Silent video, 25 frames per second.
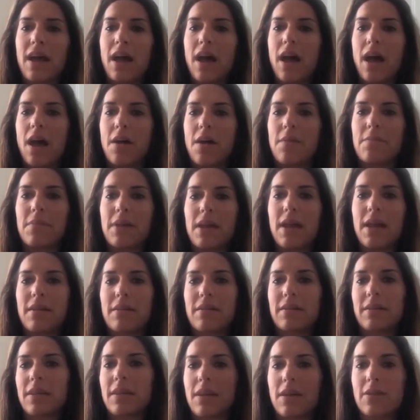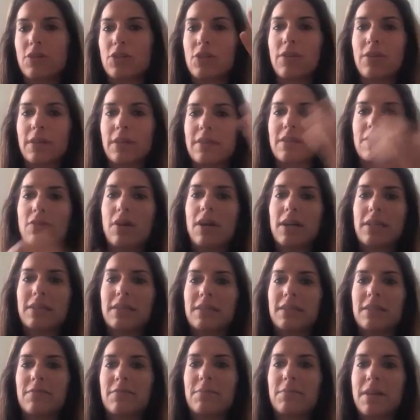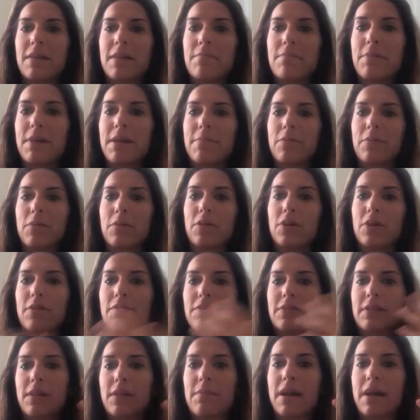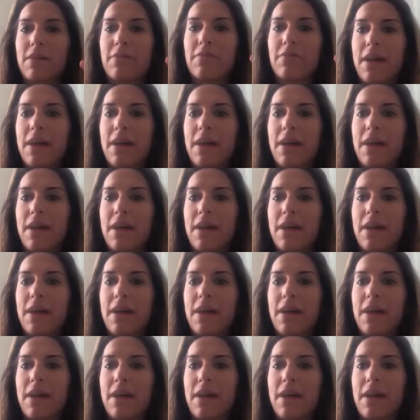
you know, during this crisis have been people who've somehow